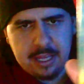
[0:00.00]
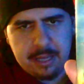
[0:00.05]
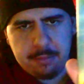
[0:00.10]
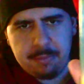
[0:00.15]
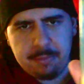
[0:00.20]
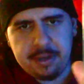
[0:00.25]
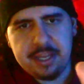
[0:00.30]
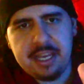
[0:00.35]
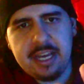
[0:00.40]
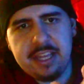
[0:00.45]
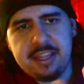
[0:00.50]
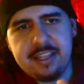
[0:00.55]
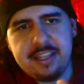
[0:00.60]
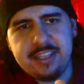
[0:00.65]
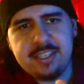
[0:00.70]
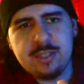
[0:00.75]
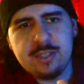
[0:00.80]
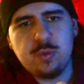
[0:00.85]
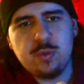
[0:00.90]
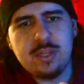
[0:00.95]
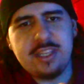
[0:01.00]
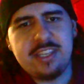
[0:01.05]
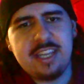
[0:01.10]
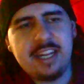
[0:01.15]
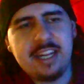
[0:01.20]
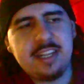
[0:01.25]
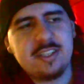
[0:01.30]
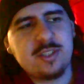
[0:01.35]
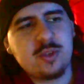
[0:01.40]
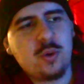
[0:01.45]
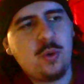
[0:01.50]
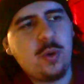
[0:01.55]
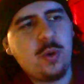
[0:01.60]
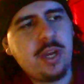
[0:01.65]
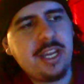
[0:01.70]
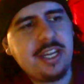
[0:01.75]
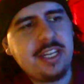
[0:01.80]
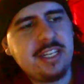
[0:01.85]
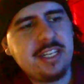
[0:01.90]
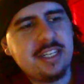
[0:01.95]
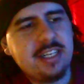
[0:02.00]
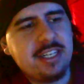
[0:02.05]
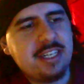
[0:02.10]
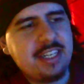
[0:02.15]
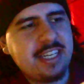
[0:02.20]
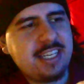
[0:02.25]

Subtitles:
But yeah, this is with Dennis Quaid.